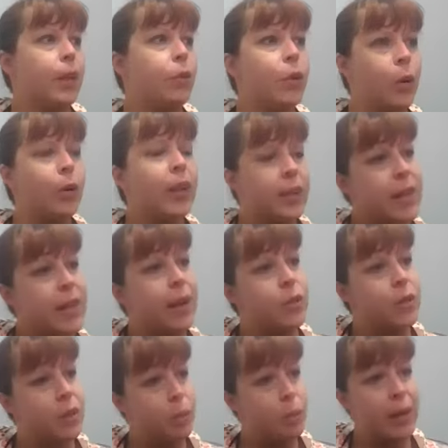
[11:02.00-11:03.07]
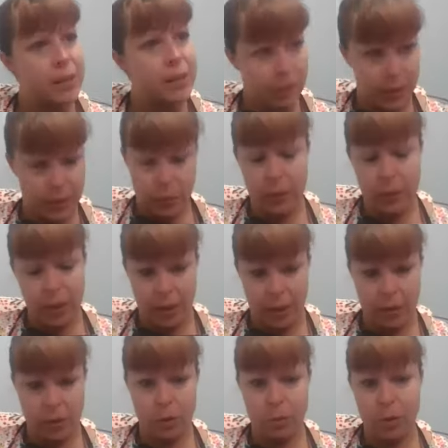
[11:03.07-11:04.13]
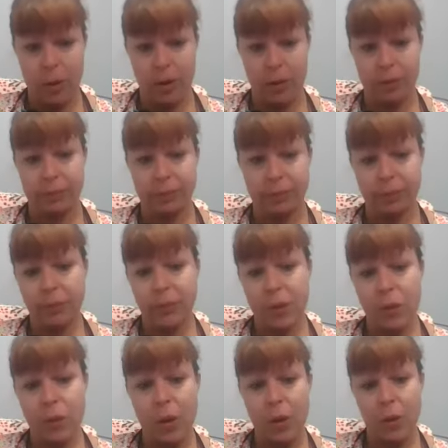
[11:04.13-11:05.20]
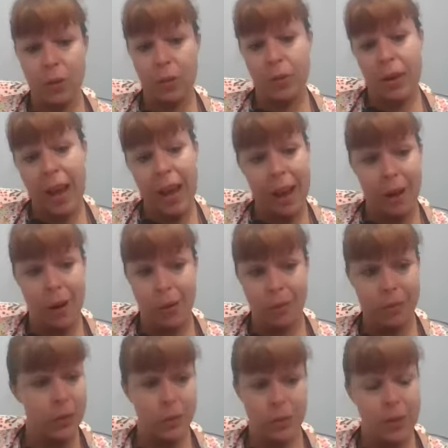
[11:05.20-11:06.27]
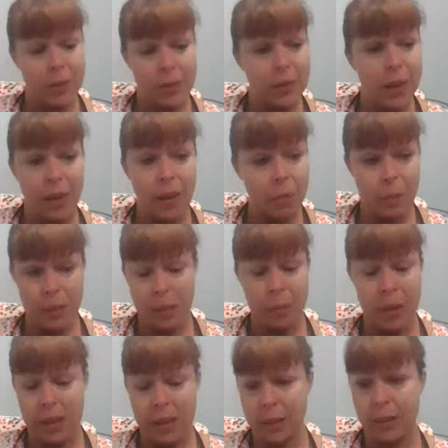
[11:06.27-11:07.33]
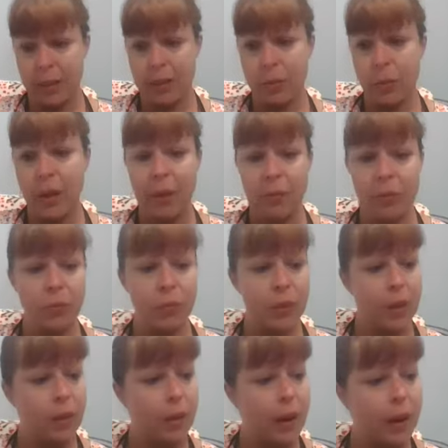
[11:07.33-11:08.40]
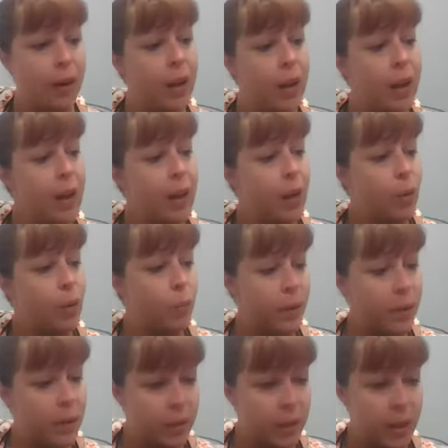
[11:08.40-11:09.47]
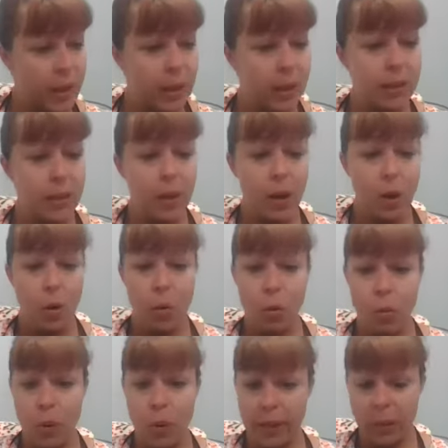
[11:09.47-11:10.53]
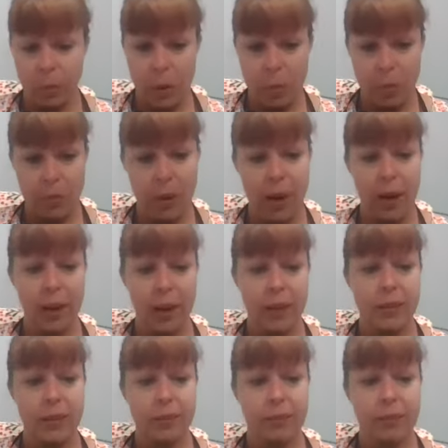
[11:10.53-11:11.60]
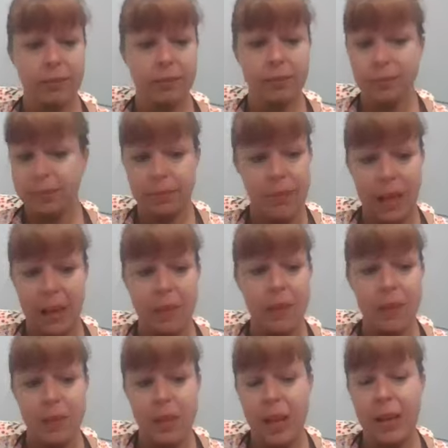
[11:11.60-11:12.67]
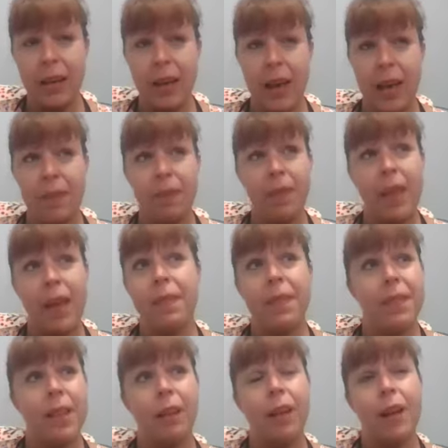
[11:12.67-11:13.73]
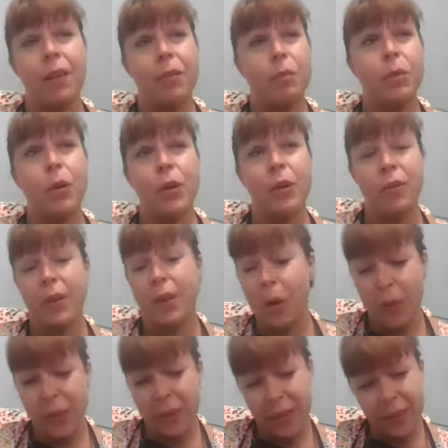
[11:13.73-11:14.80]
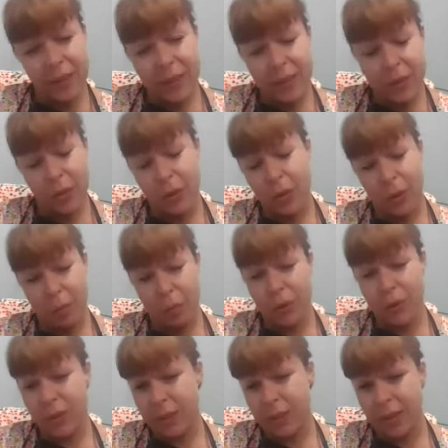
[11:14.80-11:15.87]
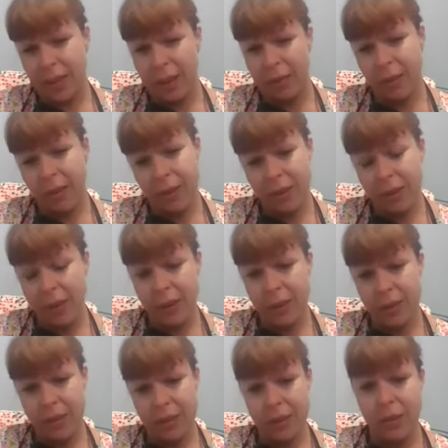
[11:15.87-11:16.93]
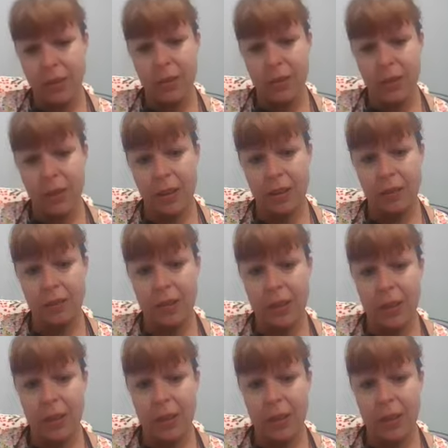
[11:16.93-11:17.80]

you don't get down to the basics with the customer. So now there's nothing left but the basics. We have to figure out, what do you need? What can we provide? And a lot of them don't even know what they need, so you can build it together, I guess, is the good thing.